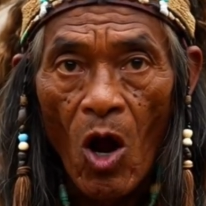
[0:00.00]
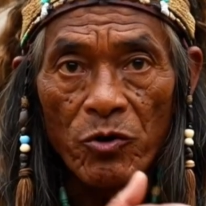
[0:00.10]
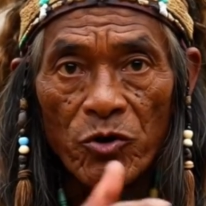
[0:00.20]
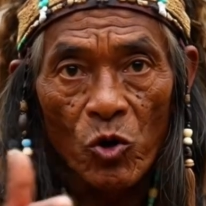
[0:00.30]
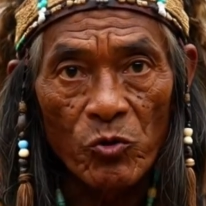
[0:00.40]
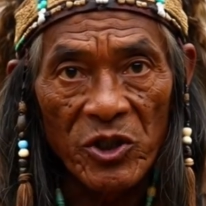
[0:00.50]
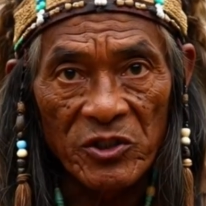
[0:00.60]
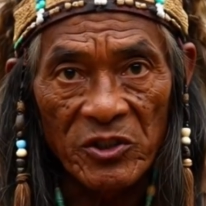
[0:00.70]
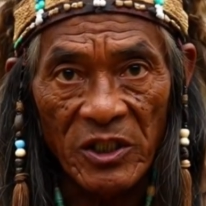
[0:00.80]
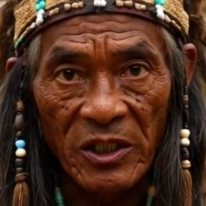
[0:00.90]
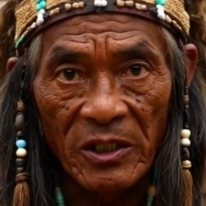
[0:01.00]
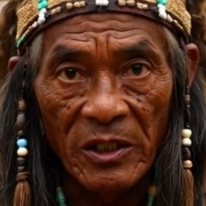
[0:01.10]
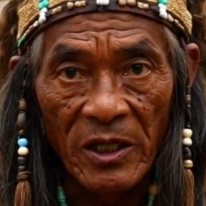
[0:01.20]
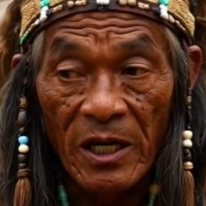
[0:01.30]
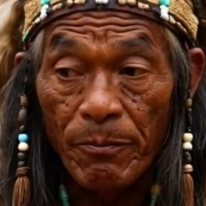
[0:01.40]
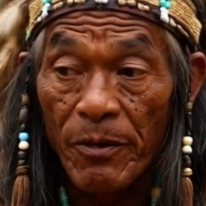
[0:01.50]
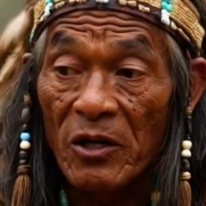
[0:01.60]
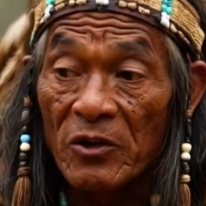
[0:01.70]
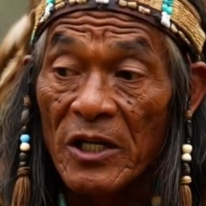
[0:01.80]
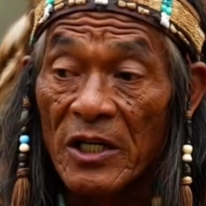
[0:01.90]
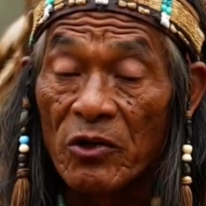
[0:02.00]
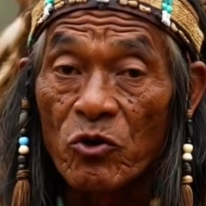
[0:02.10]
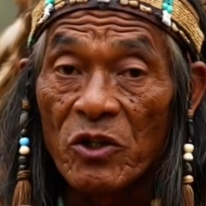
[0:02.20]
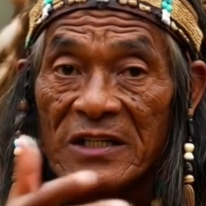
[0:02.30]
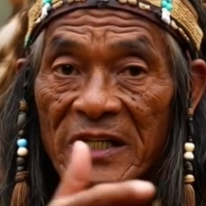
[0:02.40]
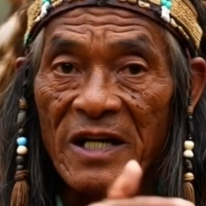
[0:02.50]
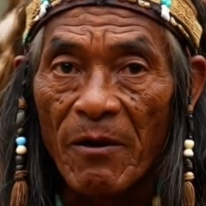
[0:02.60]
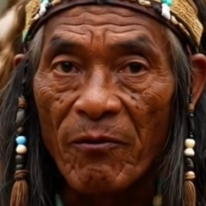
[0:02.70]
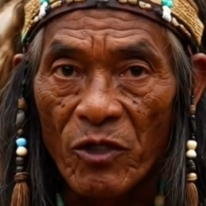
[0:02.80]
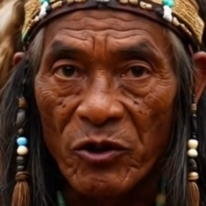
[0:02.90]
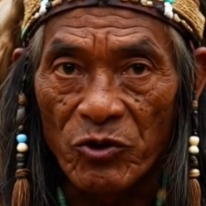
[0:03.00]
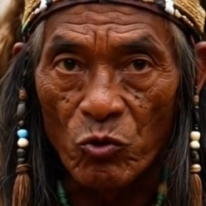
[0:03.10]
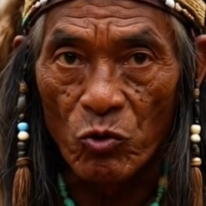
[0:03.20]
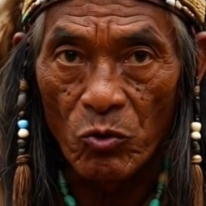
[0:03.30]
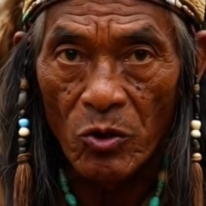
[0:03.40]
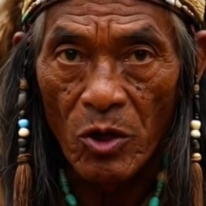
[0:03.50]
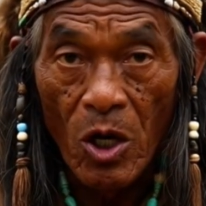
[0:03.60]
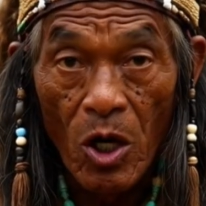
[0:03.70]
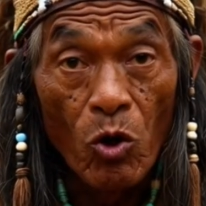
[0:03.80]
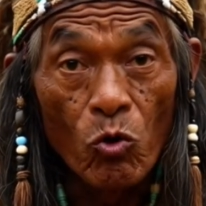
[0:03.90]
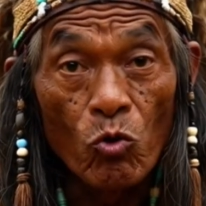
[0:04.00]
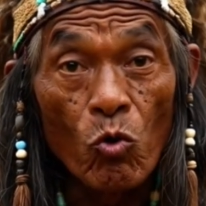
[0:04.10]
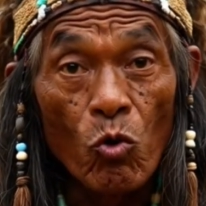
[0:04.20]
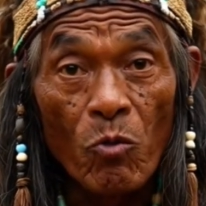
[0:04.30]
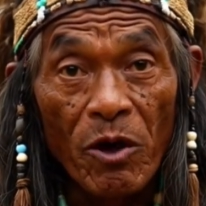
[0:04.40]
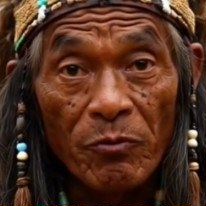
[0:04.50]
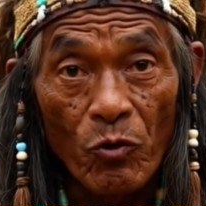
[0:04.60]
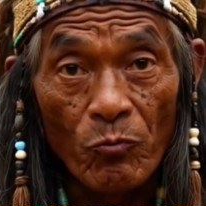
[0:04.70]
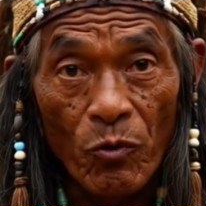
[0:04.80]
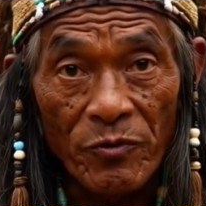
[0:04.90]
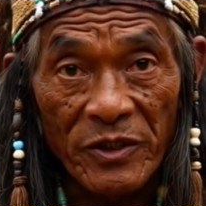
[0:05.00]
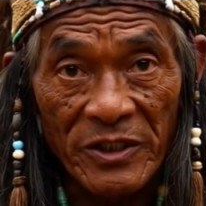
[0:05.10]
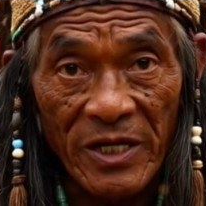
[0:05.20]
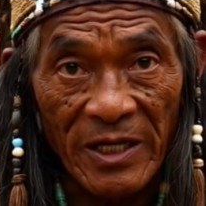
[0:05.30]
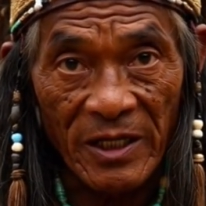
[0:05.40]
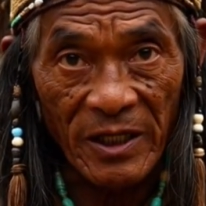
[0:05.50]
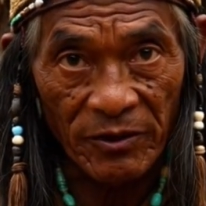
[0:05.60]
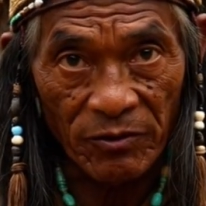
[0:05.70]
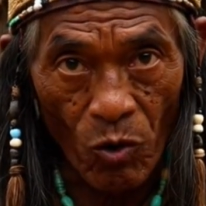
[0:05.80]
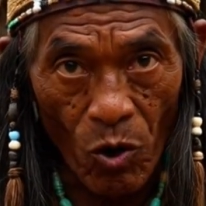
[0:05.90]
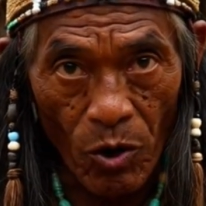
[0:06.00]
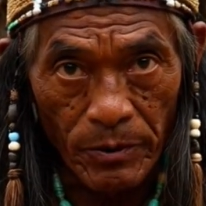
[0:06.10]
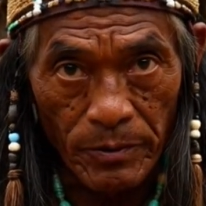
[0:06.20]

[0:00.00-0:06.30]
Quartz watches, EMF alters crystals, syncing them to false UTC. The moon your birthday proves the calendar is wrong.